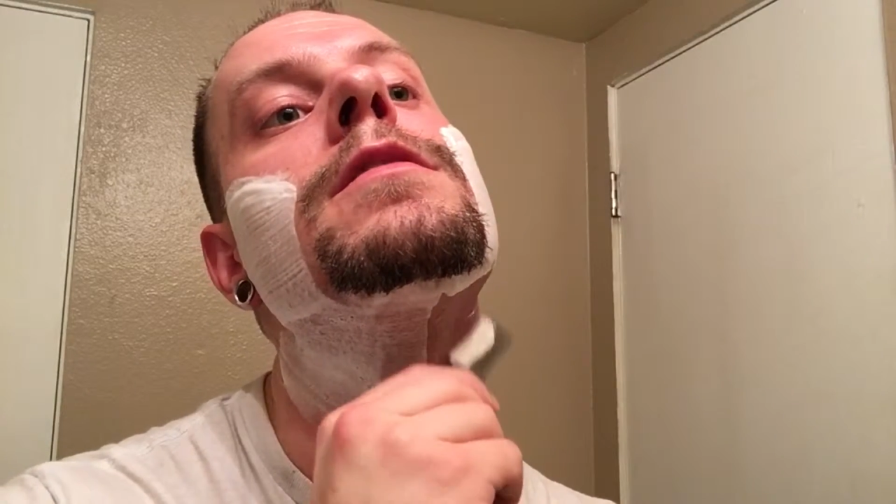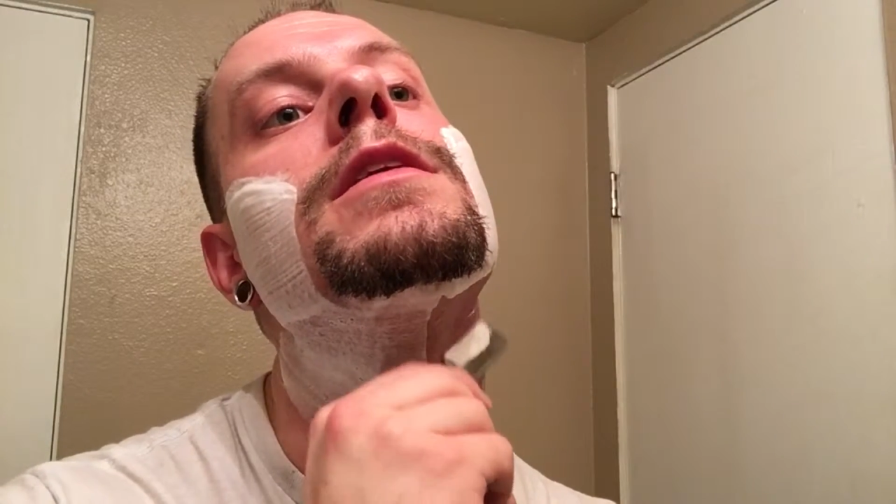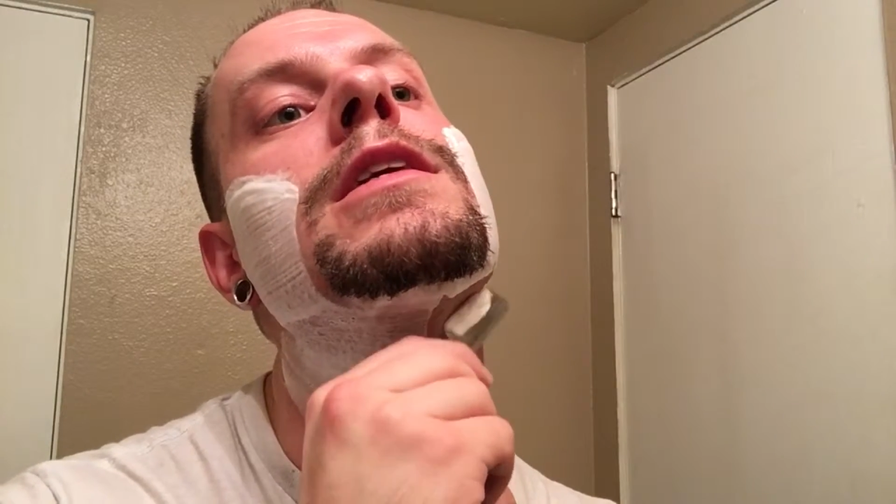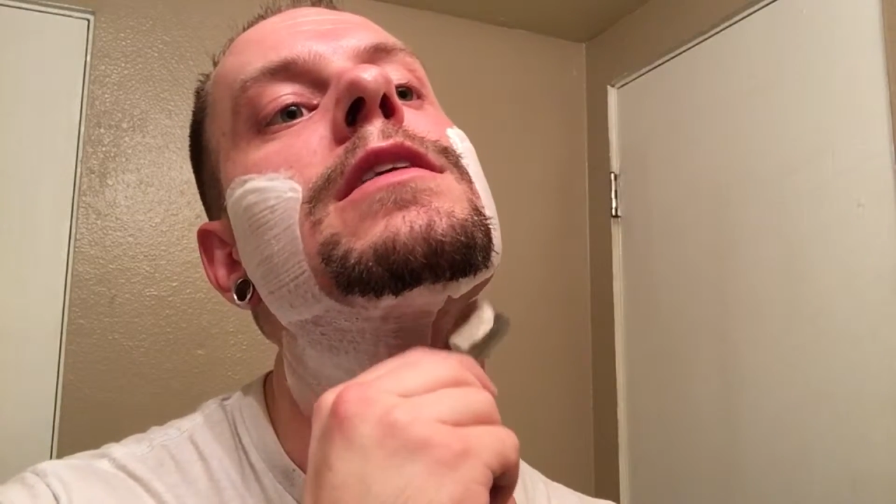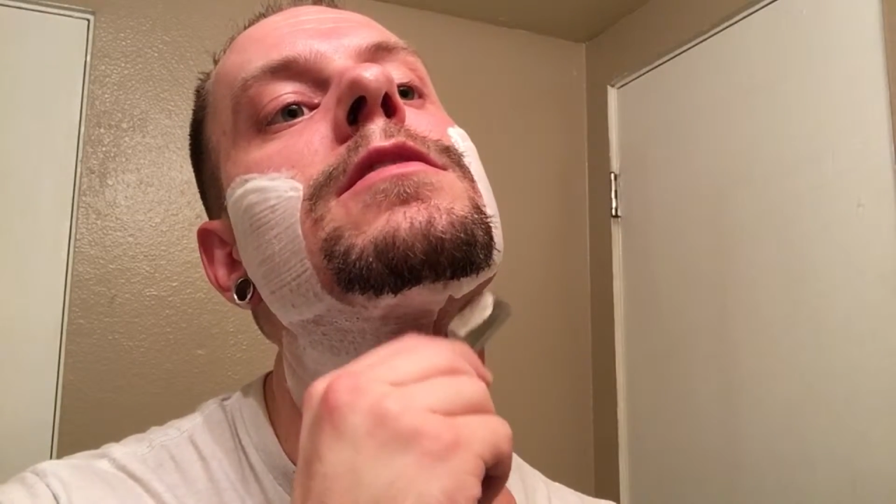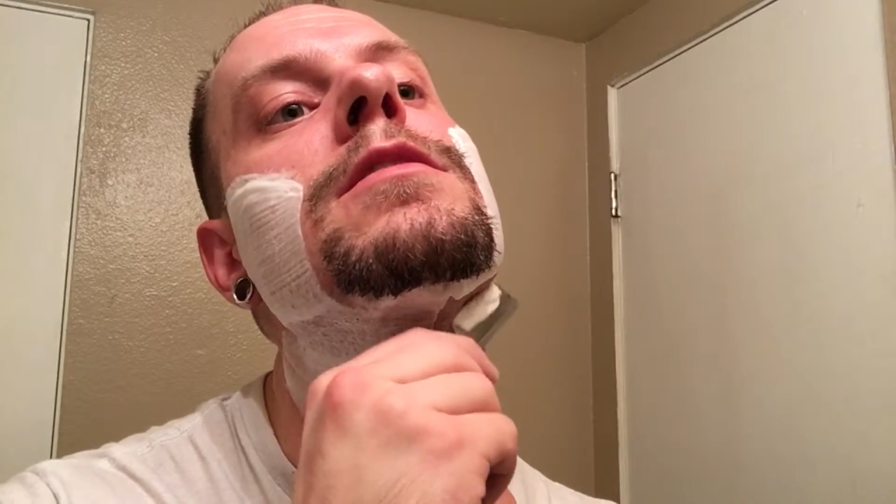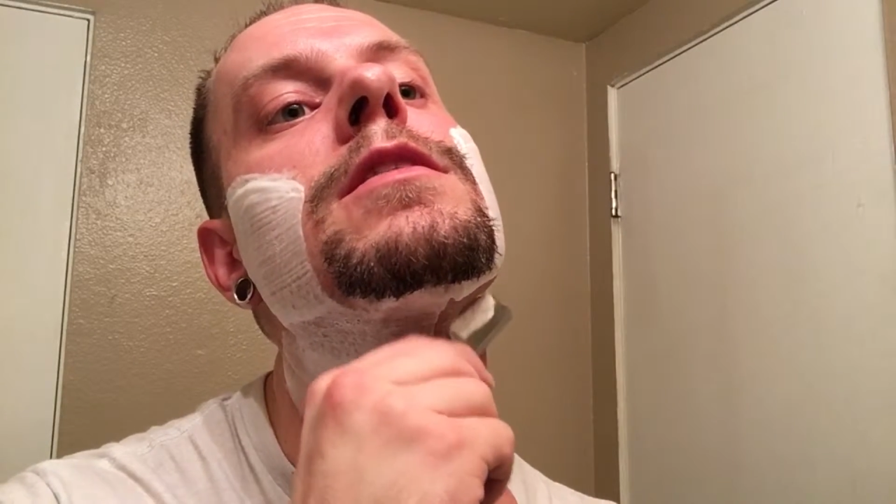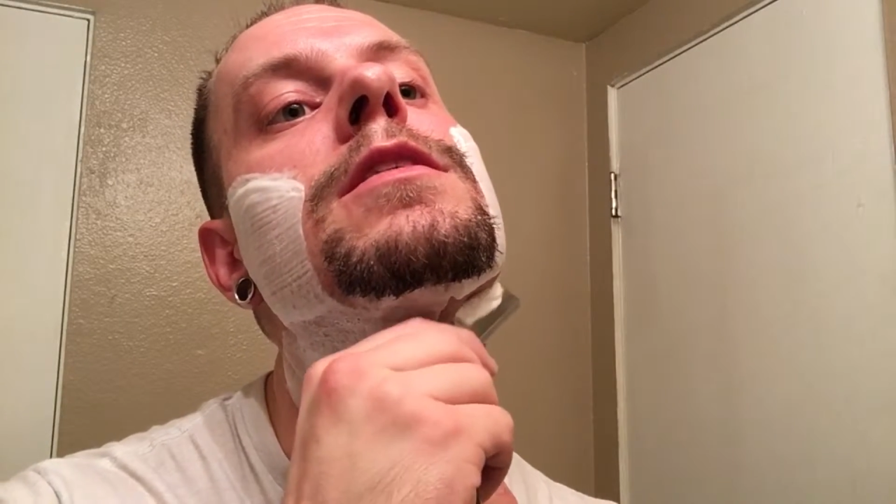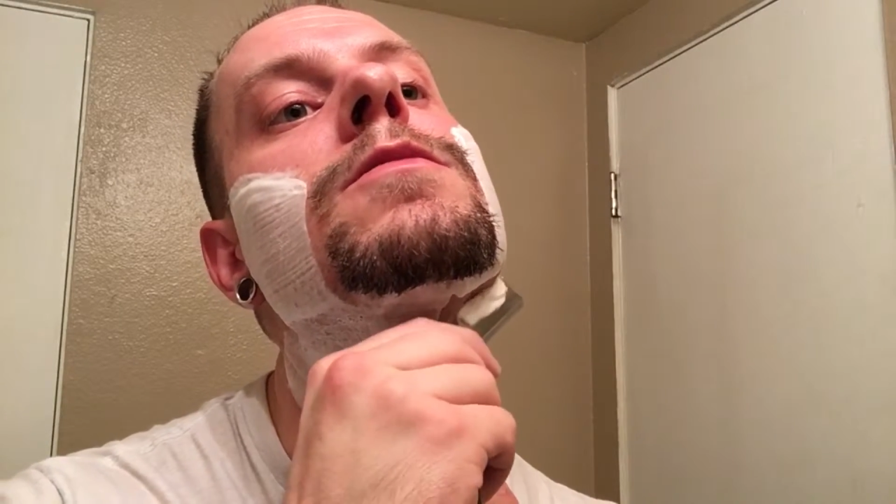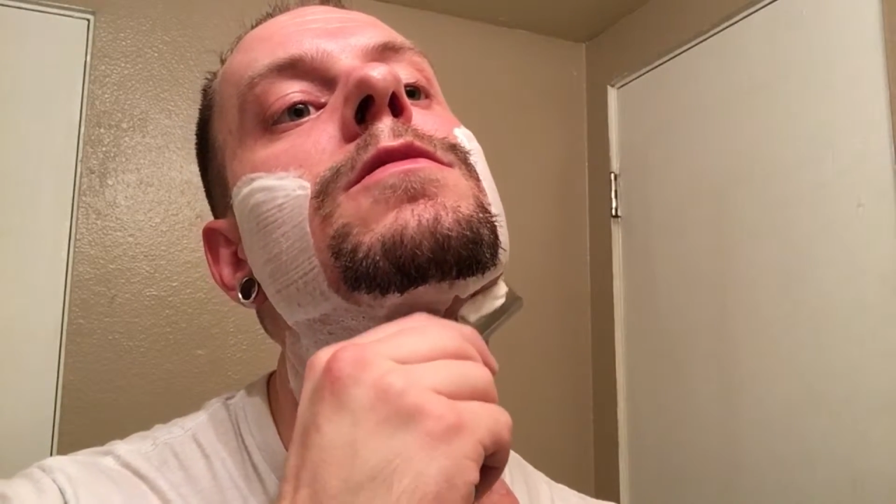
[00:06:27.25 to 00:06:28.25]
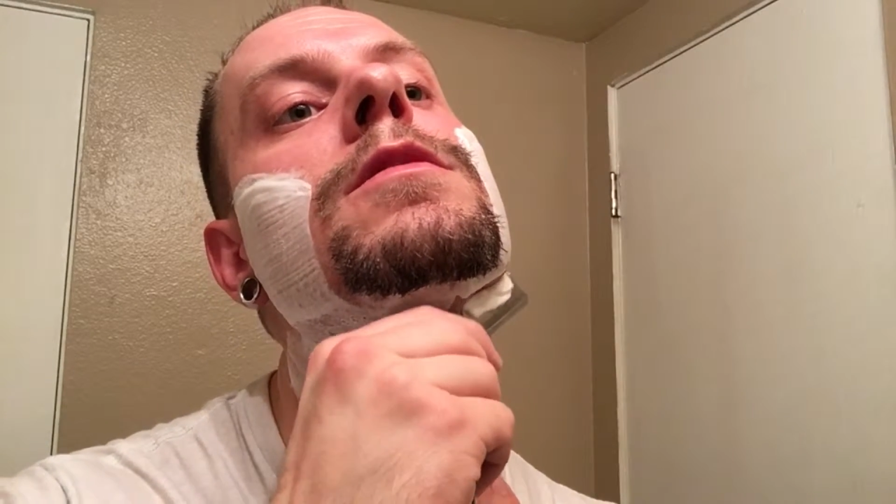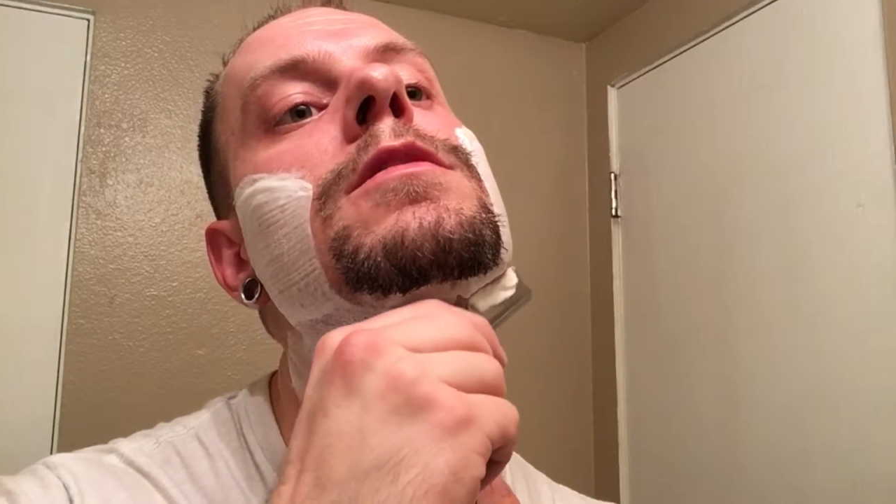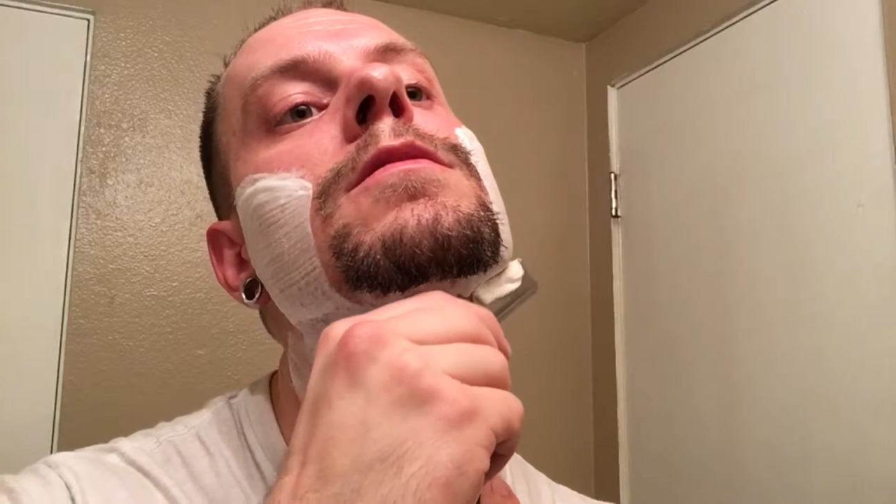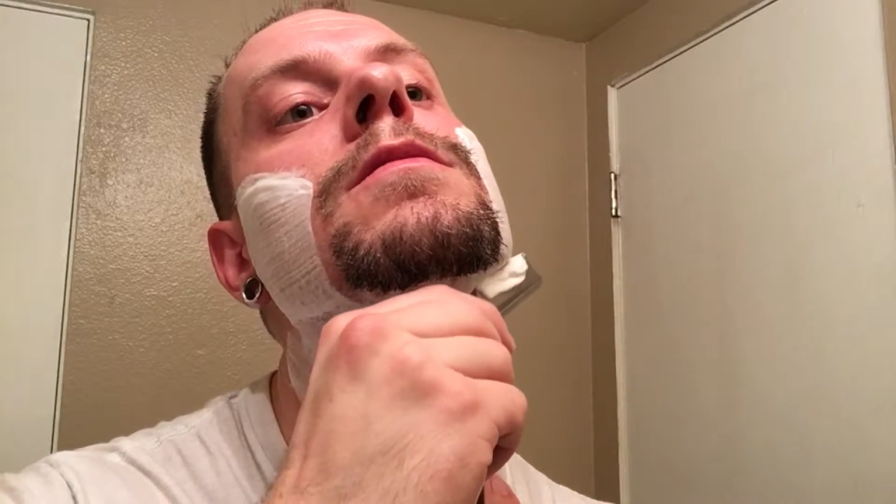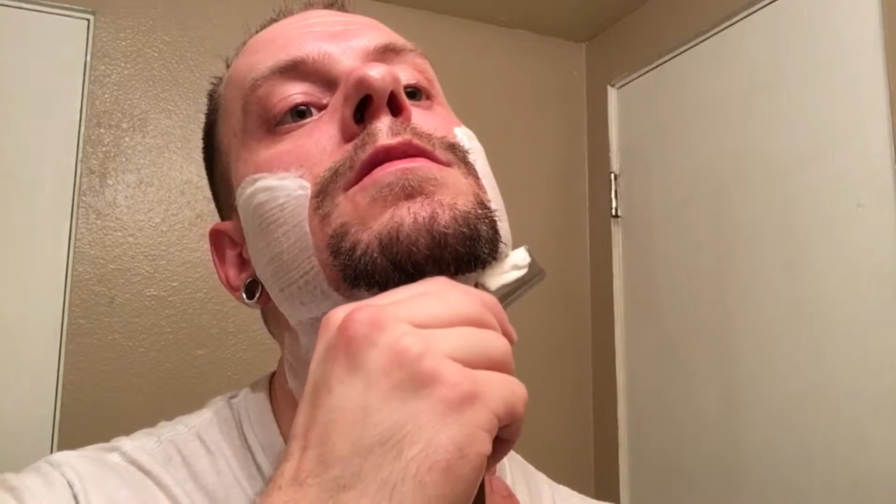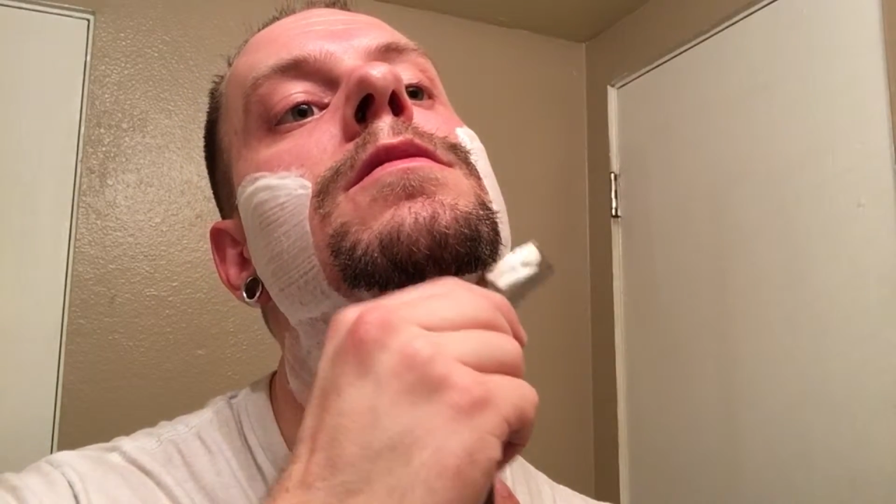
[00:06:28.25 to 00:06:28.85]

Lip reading: then I guess you guys will know